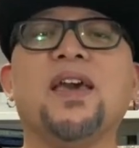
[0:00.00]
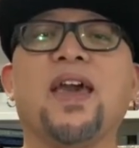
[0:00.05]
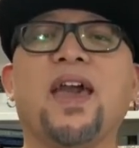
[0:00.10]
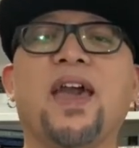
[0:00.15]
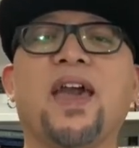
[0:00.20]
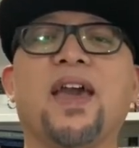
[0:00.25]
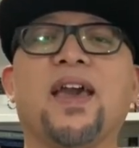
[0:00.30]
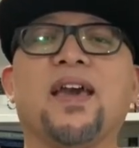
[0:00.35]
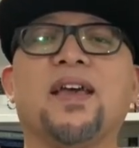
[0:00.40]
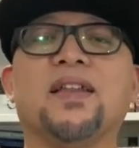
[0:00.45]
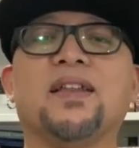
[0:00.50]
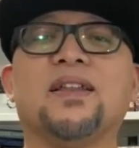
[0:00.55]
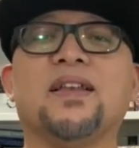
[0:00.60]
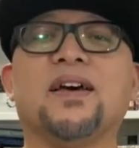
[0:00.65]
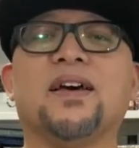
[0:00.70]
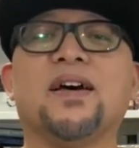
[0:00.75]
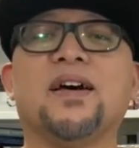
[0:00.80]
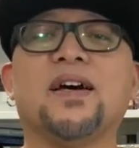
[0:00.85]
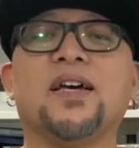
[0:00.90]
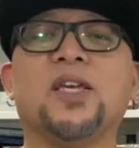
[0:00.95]
and
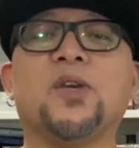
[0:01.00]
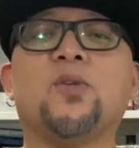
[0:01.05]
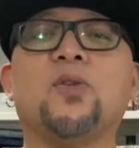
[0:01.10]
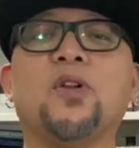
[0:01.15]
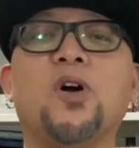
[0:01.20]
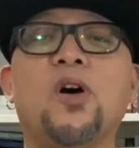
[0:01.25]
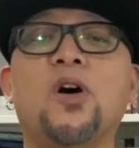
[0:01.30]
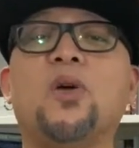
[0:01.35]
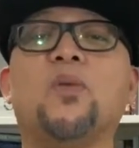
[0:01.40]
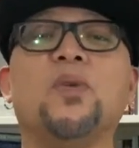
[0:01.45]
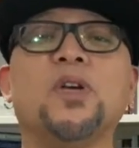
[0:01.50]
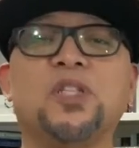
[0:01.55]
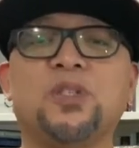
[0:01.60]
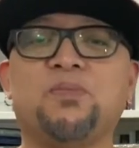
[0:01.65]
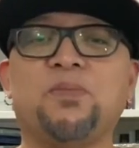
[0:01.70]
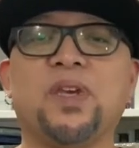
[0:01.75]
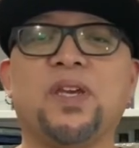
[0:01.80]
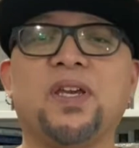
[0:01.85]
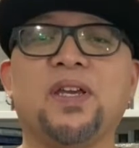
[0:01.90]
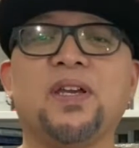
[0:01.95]
you will always
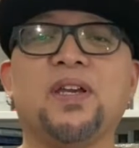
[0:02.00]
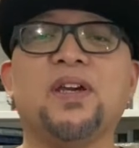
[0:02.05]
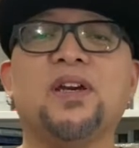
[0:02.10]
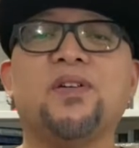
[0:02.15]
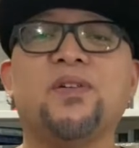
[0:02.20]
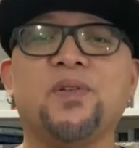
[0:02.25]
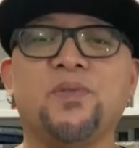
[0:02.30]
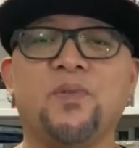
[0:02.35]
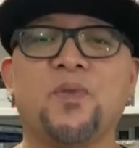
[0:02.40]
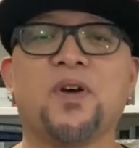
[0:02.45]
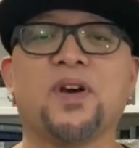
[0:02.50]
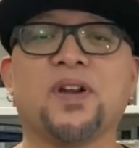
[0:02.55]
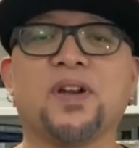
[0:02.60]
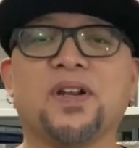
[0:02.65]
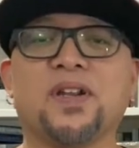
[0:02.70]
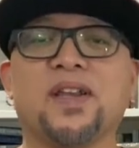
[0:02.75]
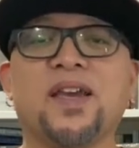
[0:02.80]
be rewarded.